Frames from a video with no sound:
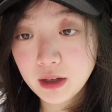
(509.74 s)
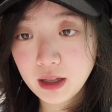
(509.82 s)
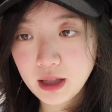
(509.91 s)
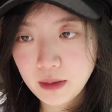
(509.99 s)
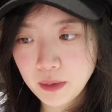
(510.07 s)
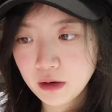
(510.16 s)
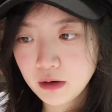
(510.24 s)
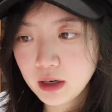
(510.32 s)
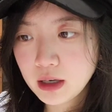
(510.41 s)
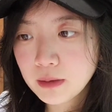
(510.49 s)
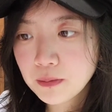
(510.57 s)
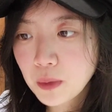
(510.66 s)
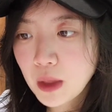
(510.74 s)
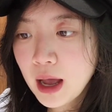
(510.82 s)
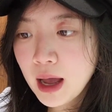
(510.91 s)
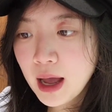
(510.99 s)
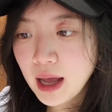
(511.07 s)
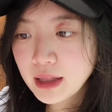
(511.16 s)
in that period.
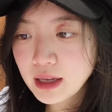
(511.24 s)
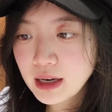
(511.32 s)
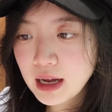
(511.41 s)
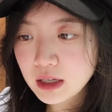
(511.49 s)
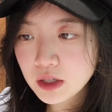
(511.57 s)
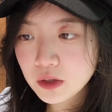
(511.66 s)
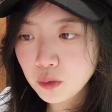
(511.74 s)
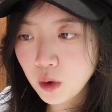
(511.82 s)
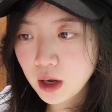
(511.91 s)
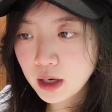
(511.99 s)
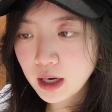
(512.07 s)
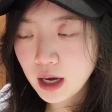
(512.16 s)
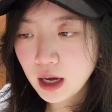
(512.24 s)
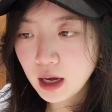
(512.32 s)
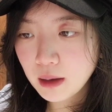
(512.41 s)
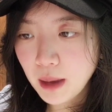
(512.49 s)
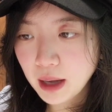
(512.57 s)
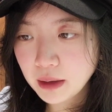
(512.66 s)
And the next one,
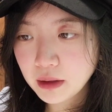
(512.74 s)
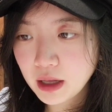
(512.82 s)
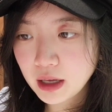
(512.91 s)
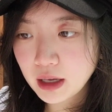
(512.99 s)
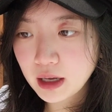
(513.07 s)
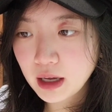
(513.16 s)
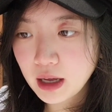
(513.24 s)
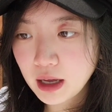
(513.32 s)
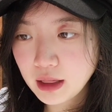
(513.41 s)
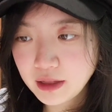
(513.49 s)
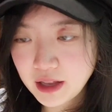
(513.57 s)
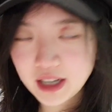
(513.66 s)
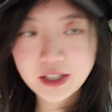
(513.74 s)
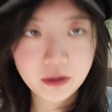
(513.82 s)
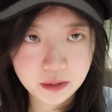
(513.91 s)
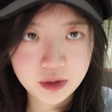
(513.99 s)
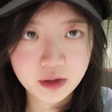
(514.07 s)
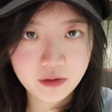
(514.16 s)
I think, next
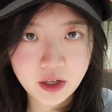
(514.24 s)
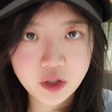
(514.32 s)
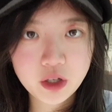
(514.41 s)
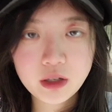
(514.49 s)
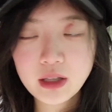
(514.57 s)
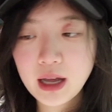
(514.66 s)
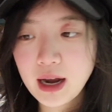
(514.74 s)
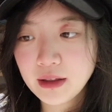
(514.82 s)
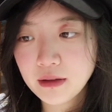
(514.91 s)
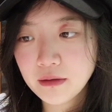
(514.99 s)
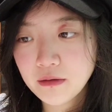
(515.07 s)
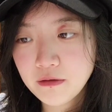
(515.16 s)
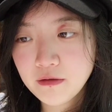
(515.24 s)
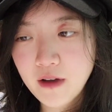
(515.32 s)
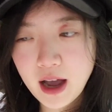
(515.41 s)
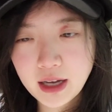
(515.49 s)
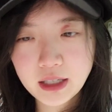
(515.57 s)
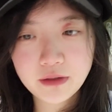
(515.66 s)
observation that I
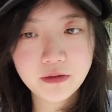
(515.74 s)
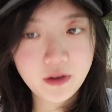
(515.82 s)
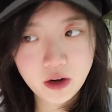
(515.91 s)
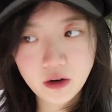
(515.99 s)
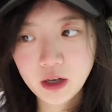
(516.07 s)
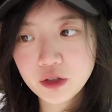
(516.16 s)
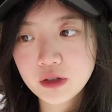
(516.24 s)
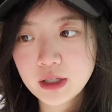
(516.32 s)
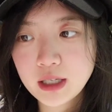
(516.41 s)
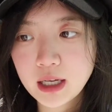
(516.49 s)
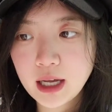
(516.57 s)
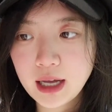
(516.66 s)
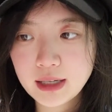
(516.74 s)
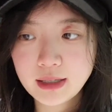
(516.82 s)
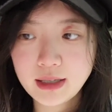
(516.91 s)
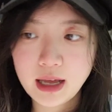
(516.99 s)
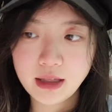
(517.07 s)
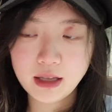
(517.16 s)
find very interesting is
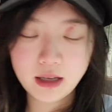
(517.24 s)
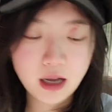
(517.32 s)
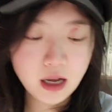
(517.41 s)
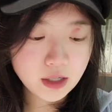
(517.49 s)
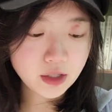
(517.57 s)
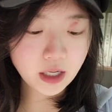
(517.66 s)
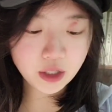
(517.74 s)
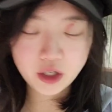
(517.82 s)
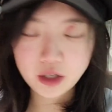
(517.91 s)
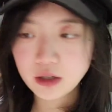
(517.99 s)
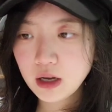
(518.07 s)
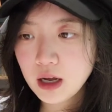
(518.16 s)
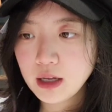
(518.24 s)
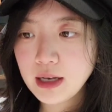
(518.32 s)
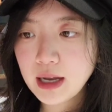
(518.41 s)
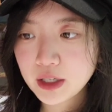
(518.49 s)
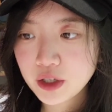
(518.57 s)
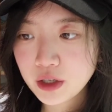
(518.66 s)
that the section
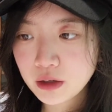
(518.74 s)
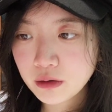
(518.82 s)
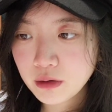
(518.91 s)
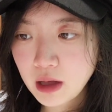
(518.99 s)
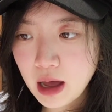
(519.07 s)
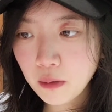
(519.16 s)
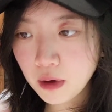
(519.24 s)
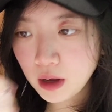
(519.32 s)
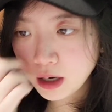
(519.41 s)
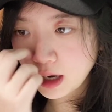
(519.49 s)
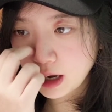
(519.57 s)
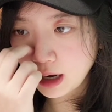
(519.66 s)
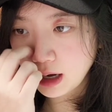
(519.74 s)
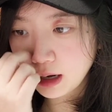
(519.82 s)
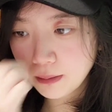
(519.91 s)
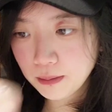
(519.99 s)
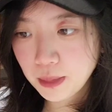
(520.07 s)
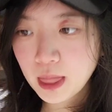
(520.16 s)
next to that
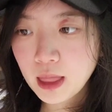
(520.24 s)
one,